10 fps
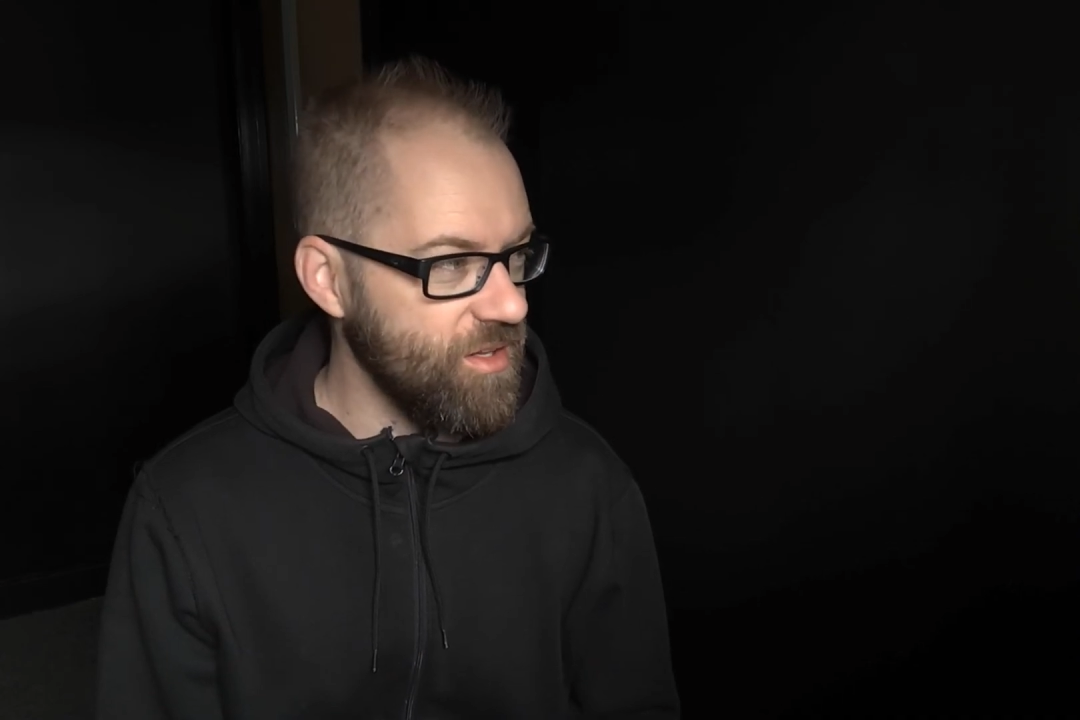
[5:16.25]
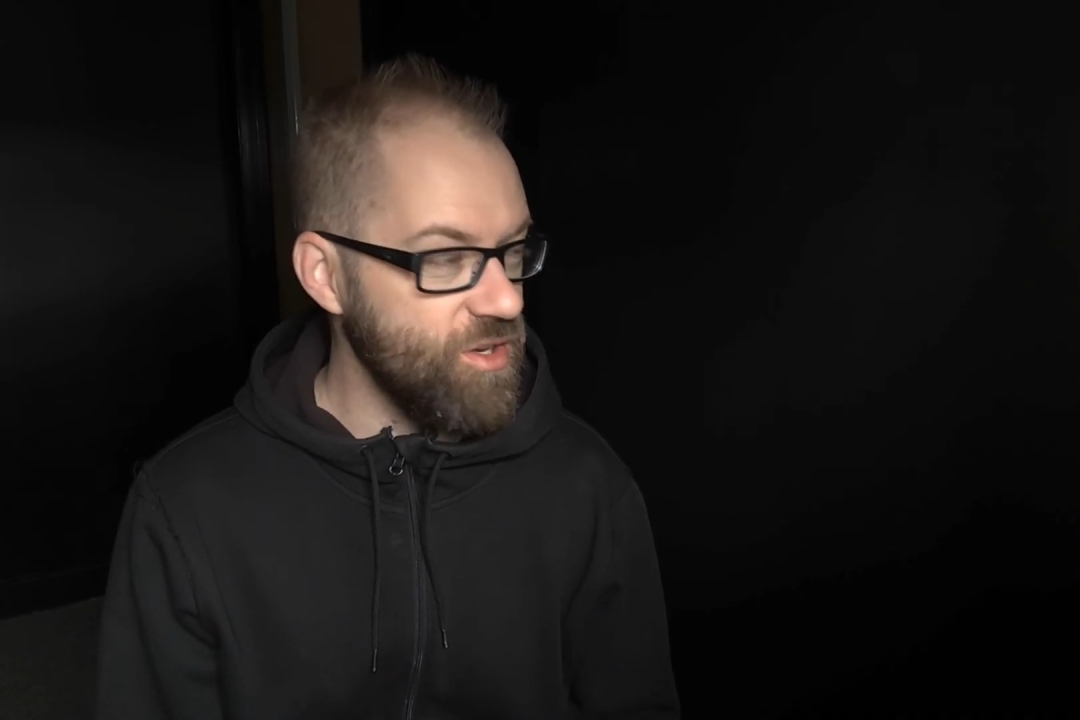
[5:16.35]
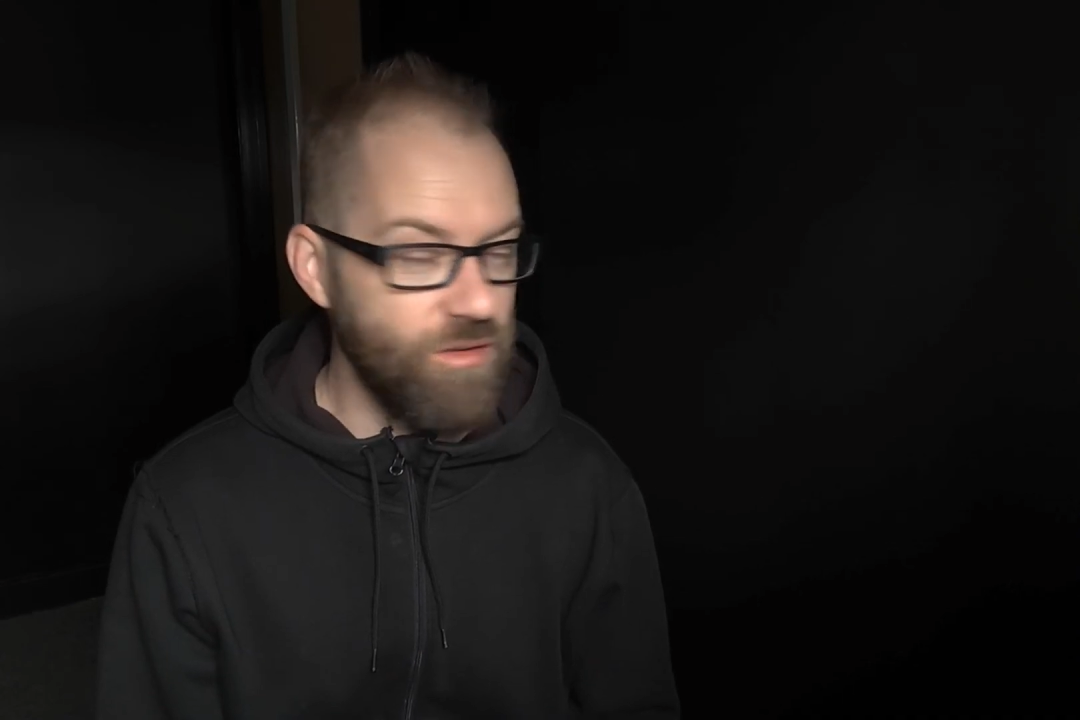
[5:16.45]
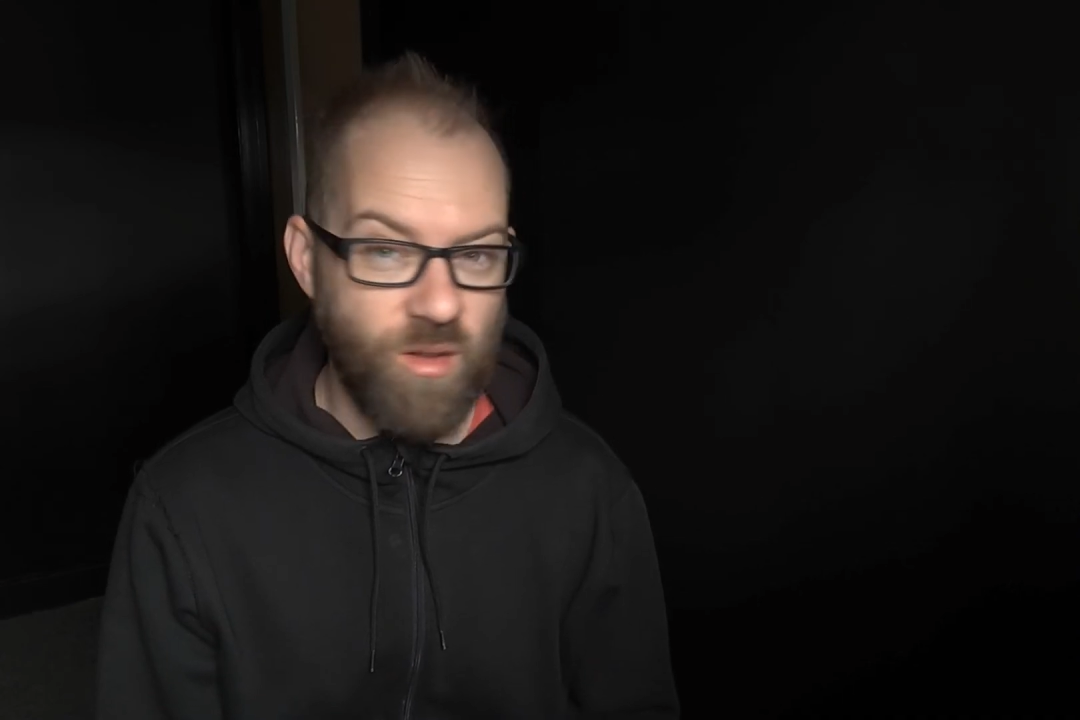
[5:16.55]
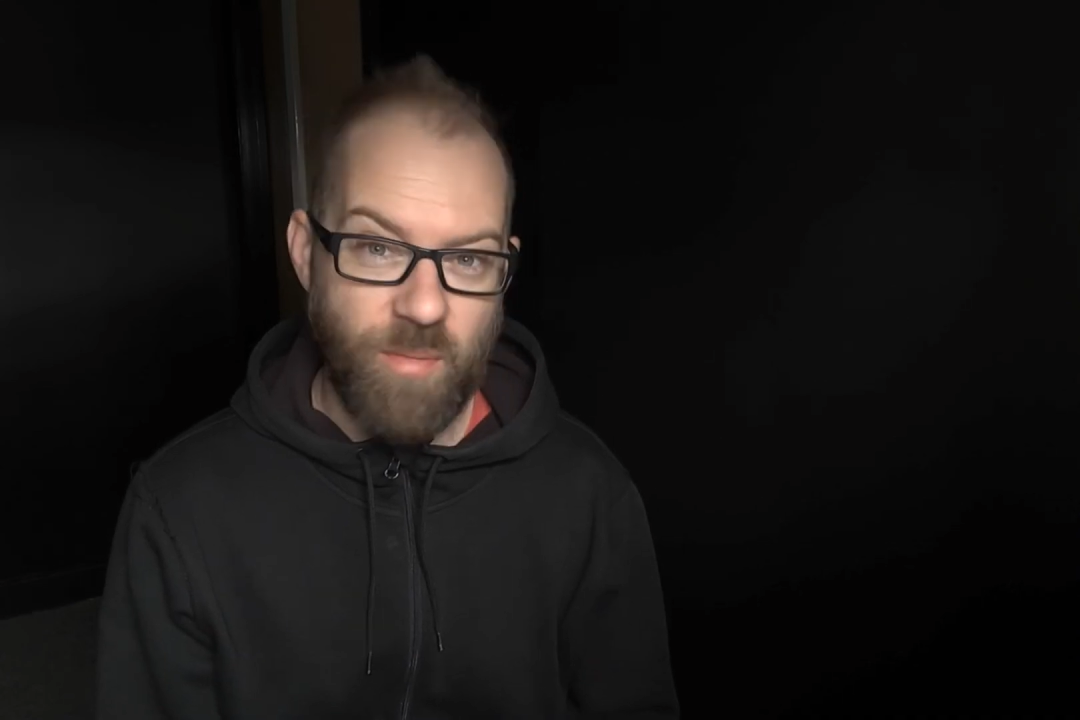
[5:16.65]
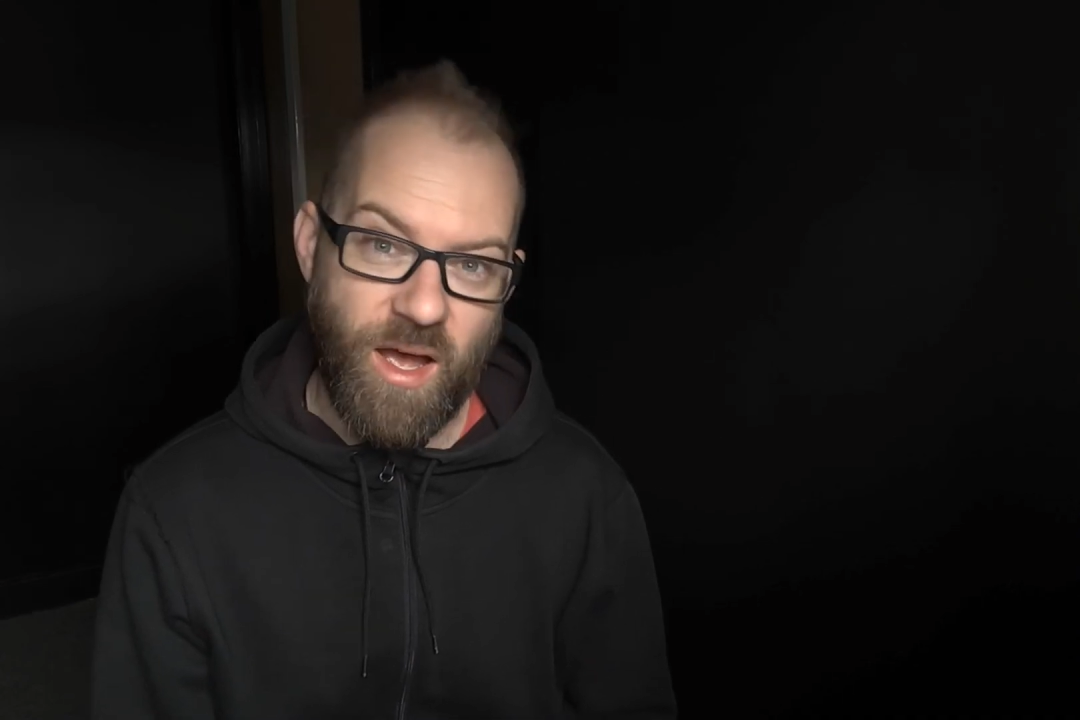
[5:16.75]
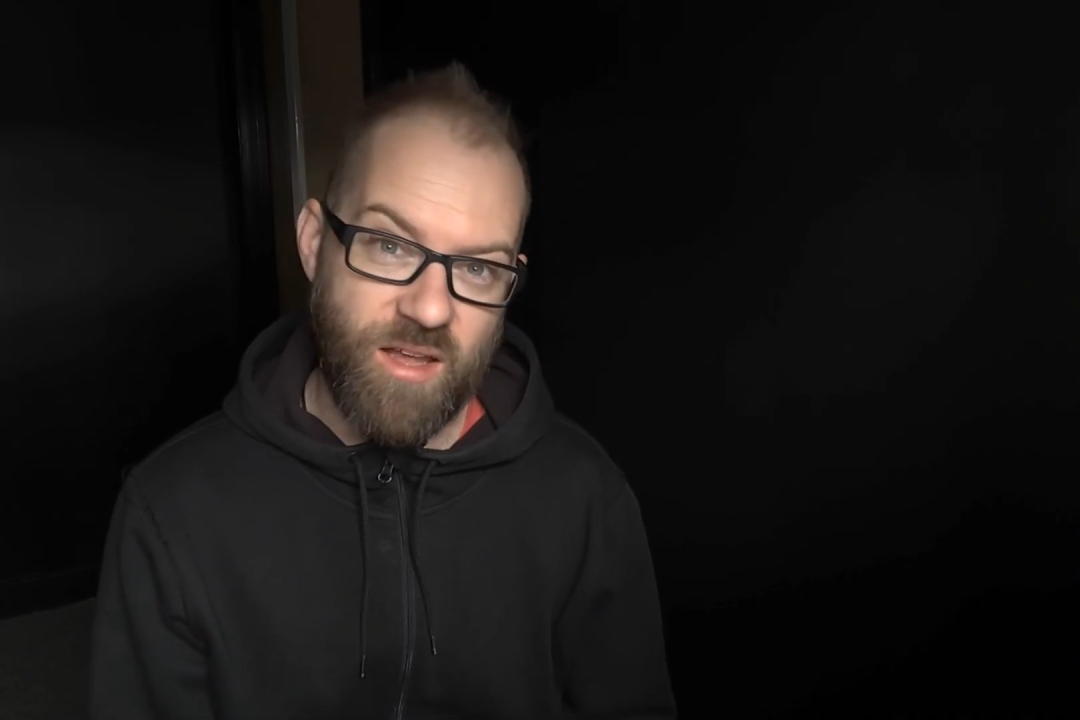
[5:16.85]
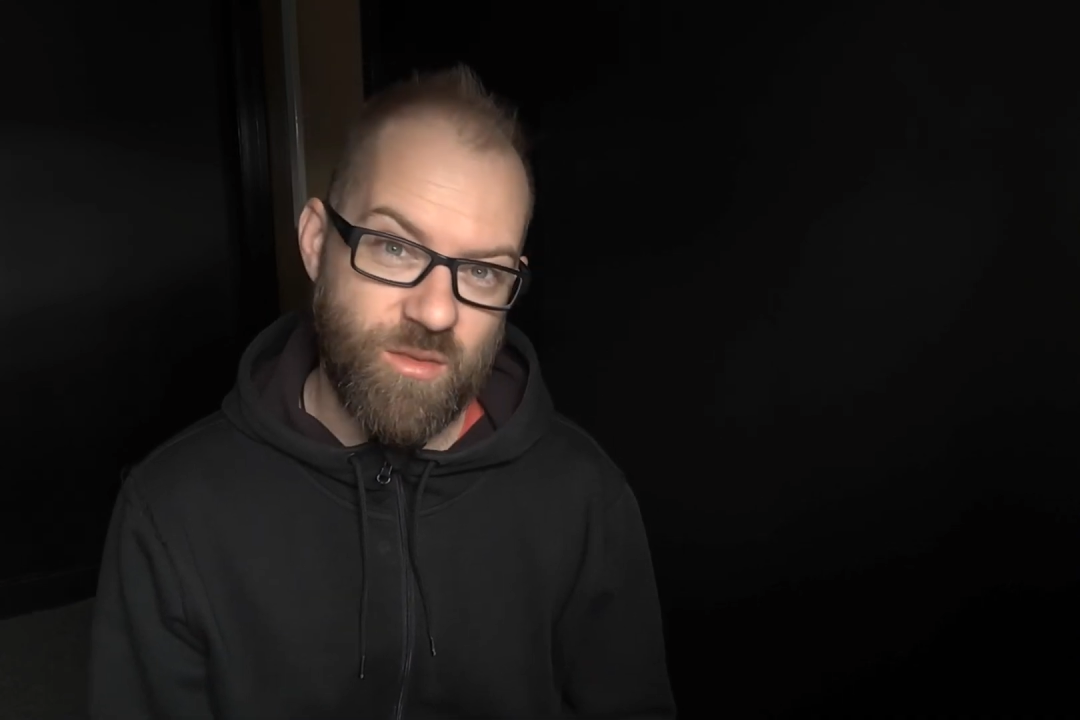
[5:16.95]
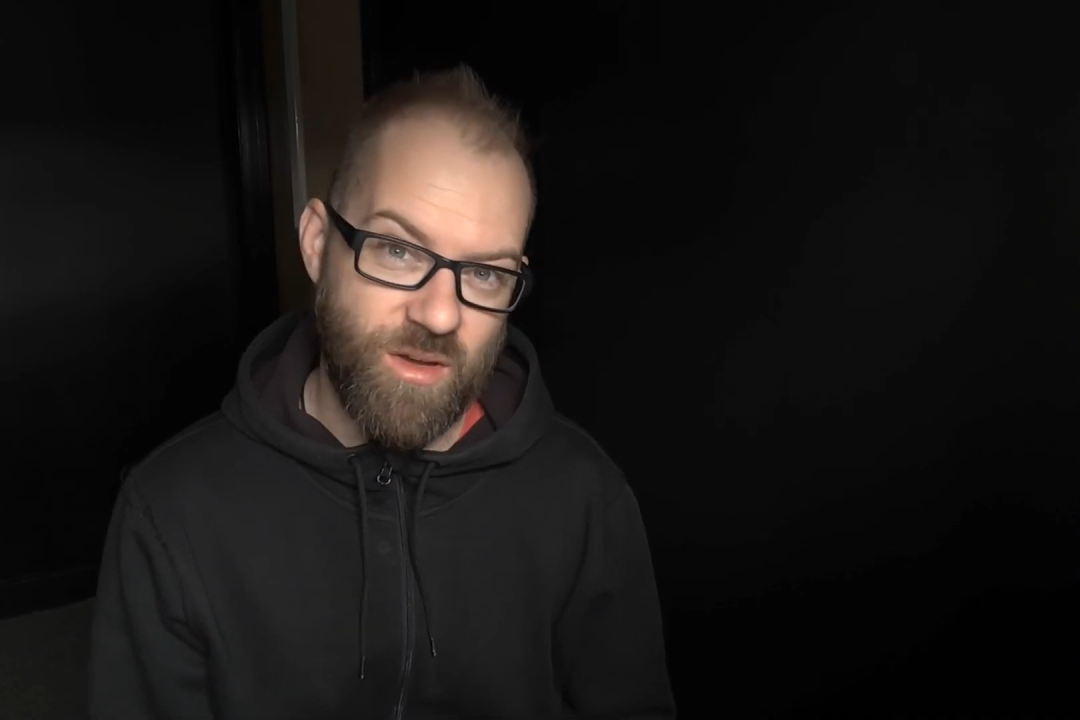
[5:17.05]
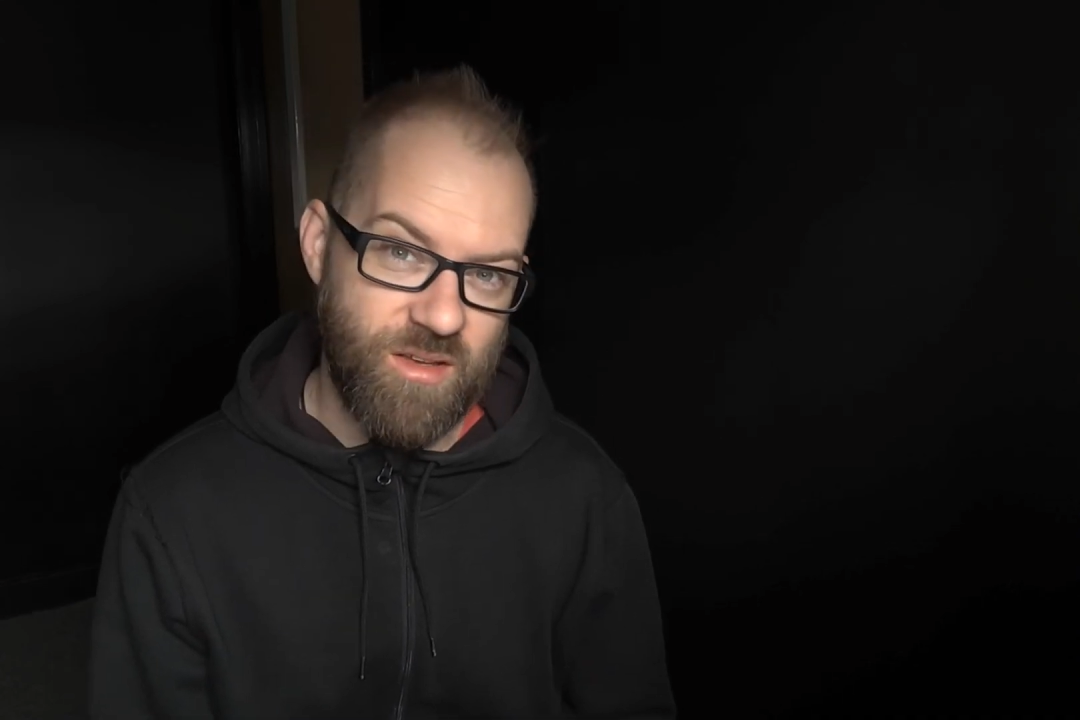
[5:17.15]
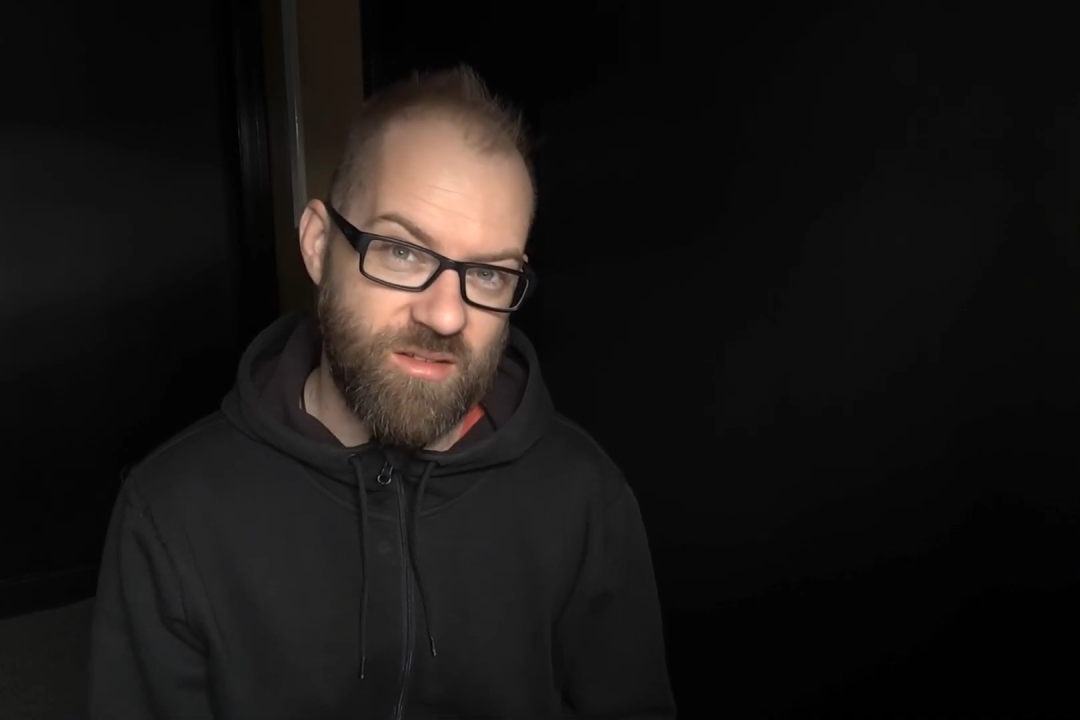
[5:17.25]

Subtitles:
neural pathways